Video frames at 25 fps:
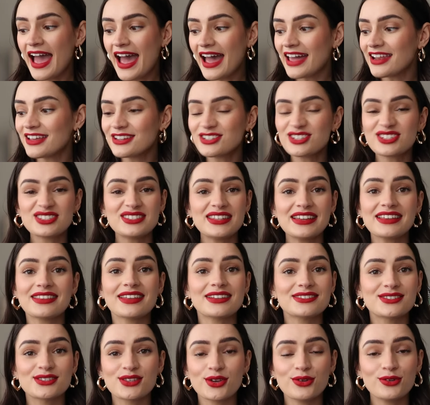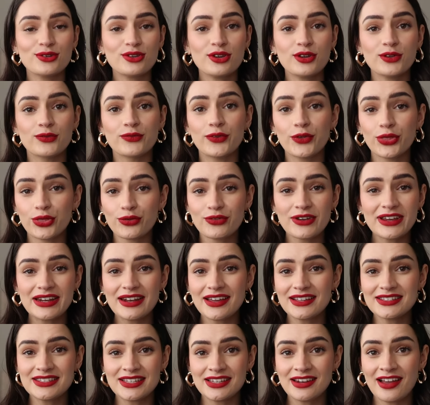And I just think that's so good. For
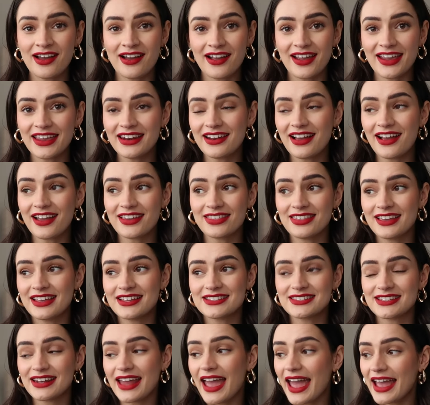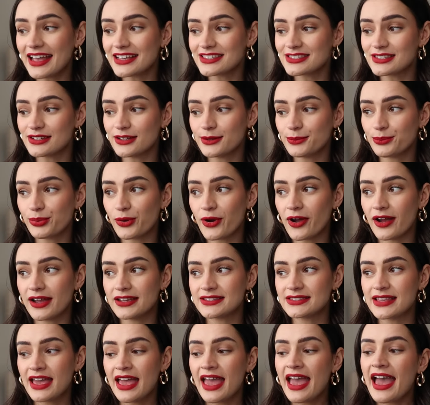£3.99, I think it's an excellent
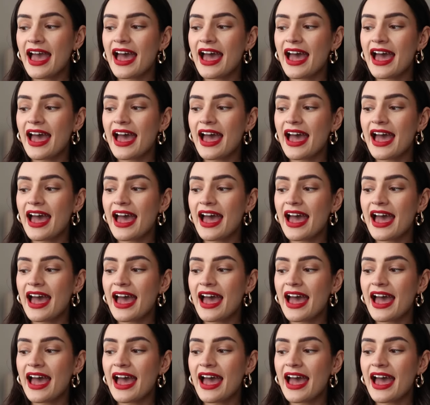price.